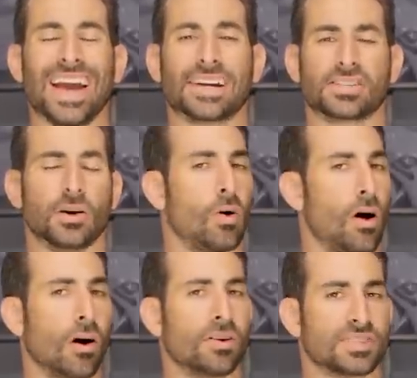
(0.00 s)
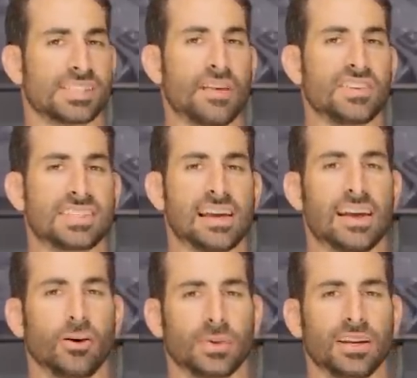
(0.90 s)
EXO-R710
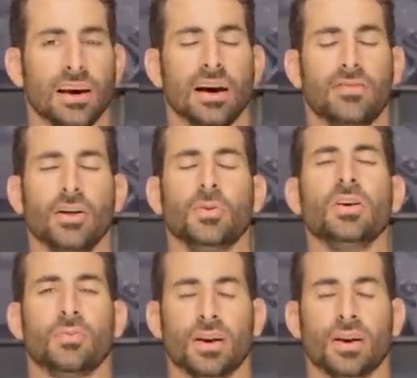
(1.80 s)
helmet, available at